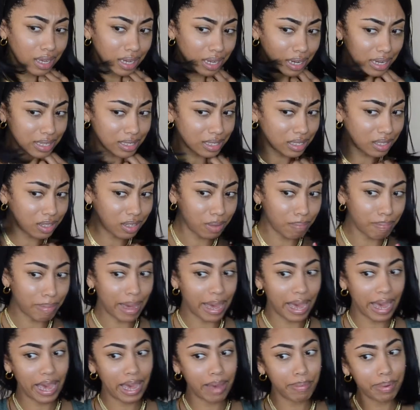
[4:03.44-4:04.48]
it doesn't look
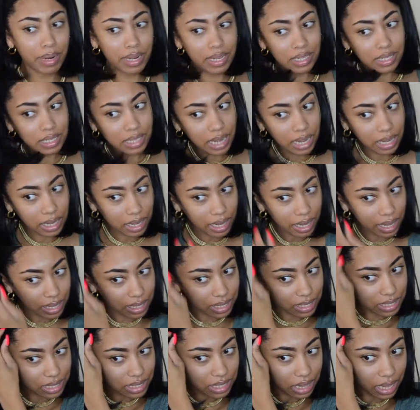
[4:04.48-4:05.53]
bad, but it's not like
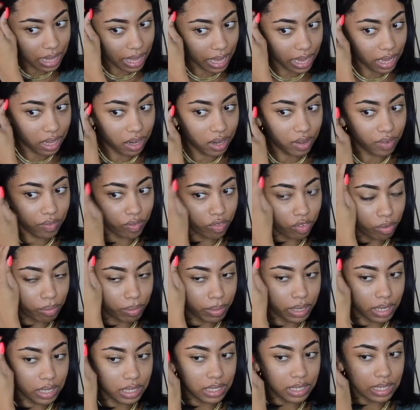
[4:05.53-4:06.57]
slaying it for
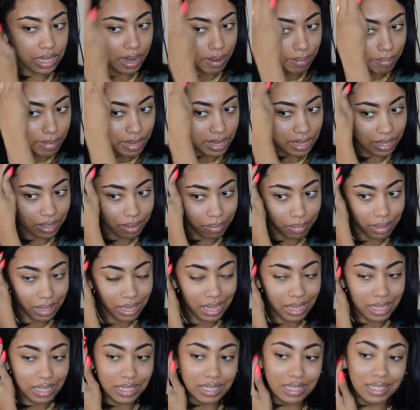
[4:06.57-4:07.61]
me. It's not making me
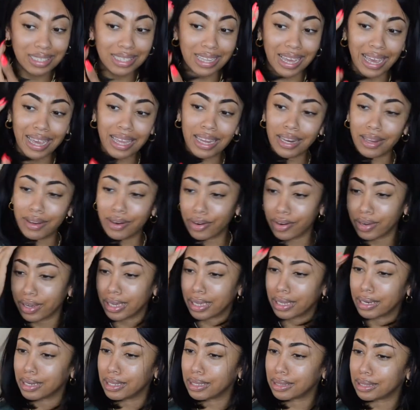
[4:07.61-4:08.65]
excited or
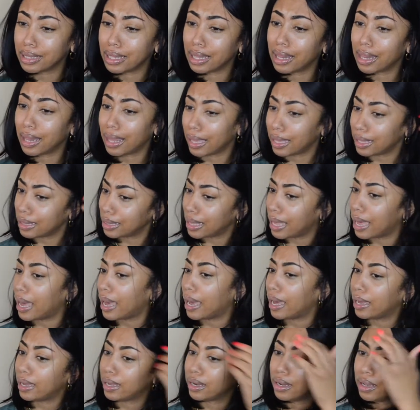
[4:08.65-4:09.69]
anything like
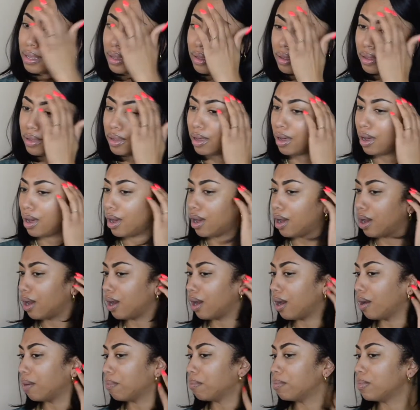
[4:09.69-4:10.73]
that.
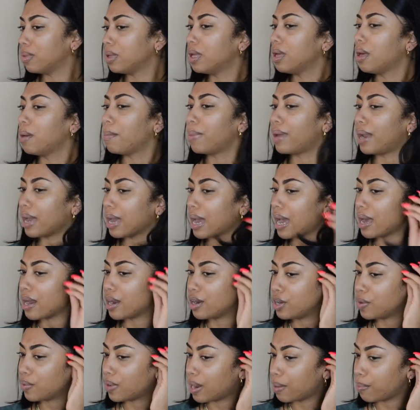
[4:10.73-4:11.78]
But I kind
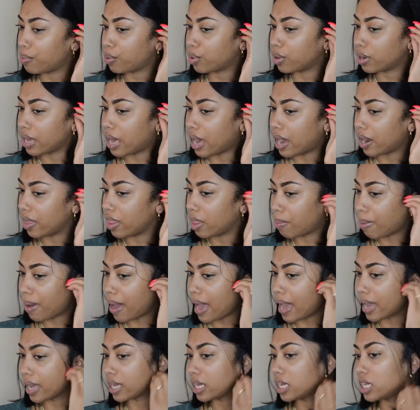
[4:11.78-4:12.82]
of knew when I put it out of the
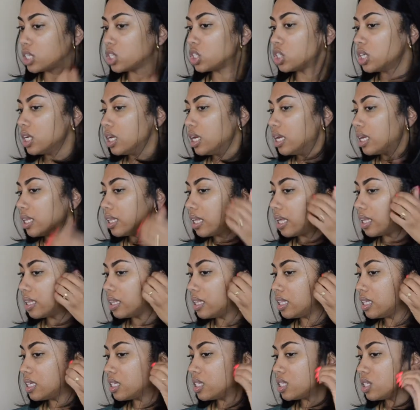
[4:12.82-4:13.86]
package
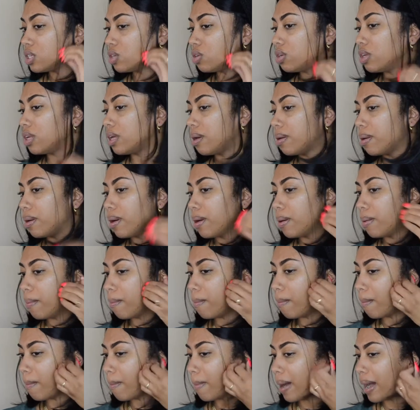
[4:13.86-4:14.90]
that this unit
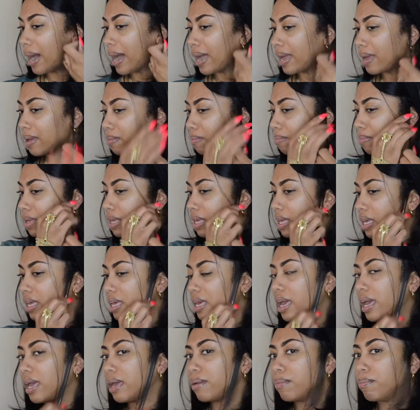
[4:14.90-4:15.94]
might
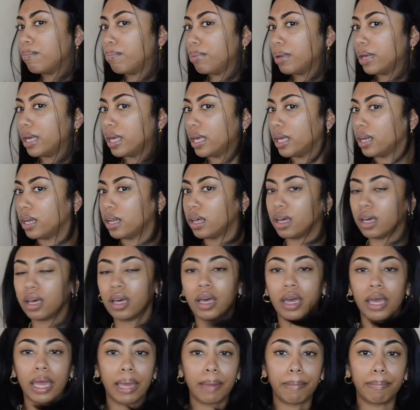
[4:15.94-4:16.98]
be a bit
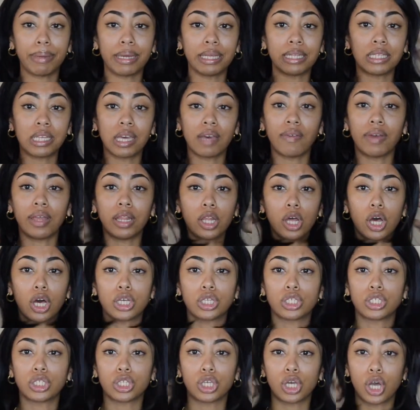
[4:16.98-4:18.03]
of a
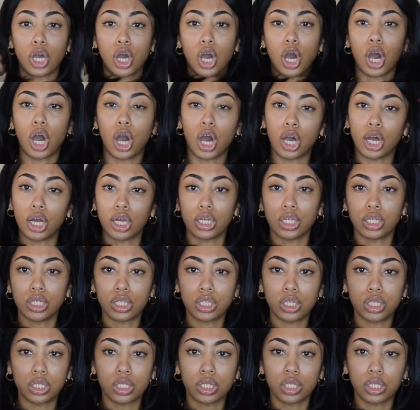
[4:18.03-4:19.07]
lost cause,